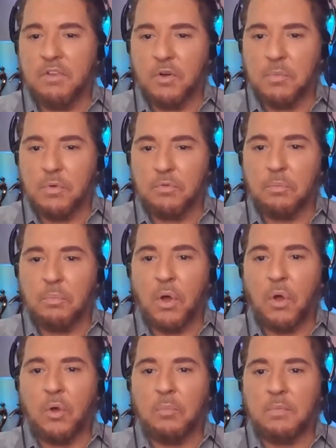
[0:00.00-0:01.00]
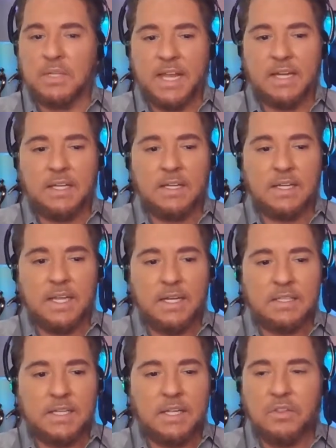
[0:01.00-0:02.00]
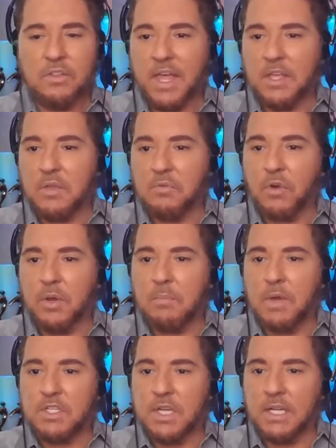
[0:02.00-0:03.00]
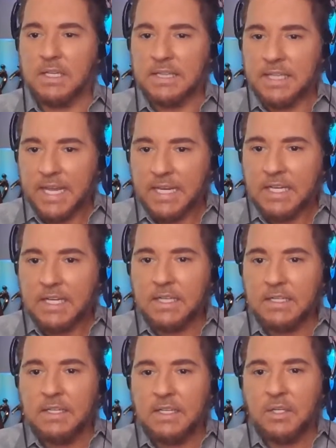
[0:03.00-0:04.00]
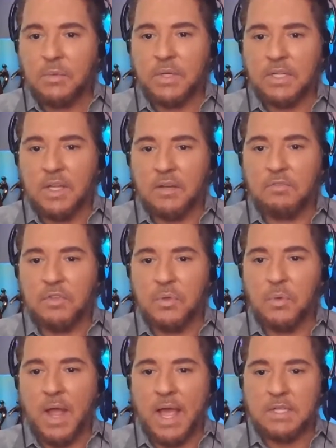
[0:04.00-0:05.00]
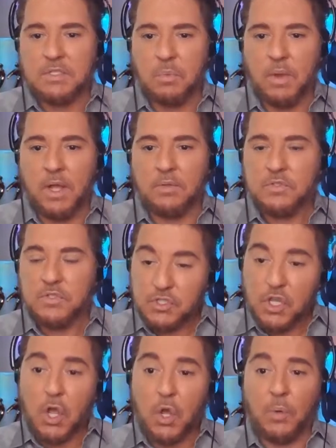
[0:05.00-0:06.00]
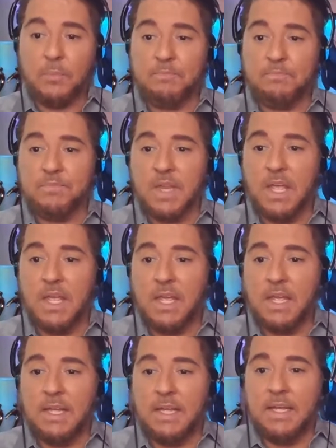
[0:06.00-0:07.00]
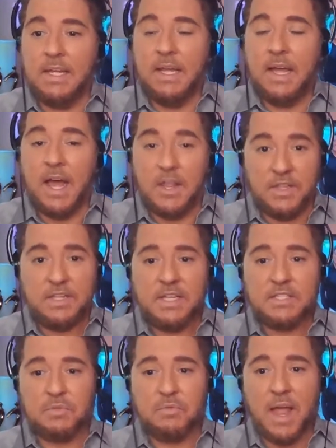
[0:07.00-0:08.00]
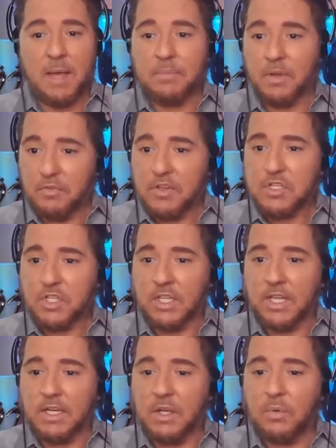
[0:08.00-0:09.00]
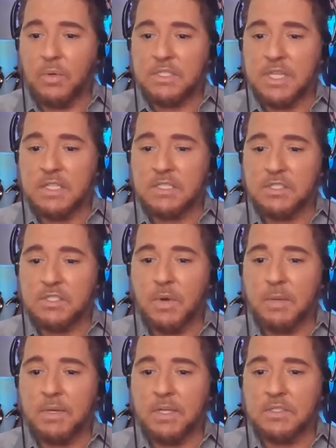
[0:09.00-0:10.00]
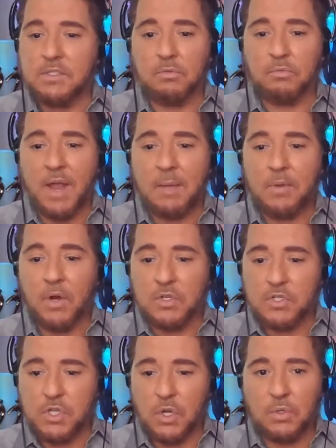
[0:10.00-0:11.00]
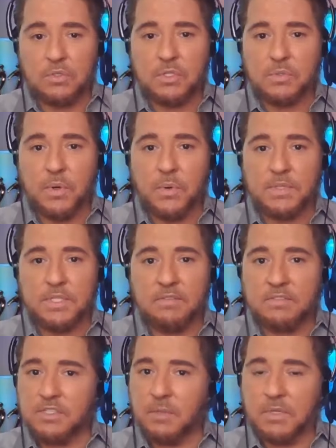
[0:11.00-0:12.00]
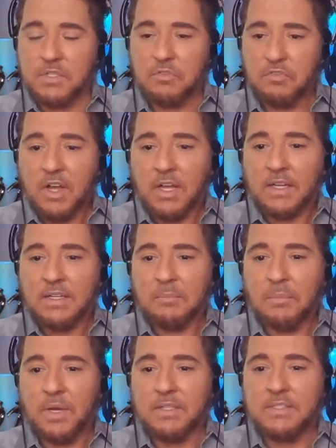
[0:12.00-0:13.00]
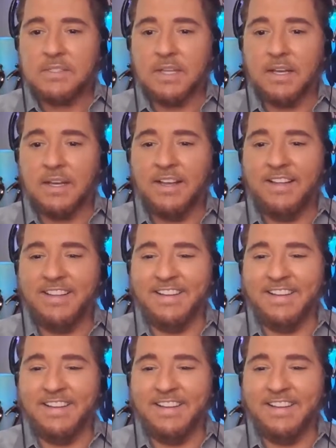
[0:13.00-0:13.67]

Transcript: Very beautiful poem. Elena in Italy, thank you very much. Elena, we love you as well. So, I think that's a wrap officially. I know it takes us 20 minutes to wrap our shows because we always have so much fun, but uh,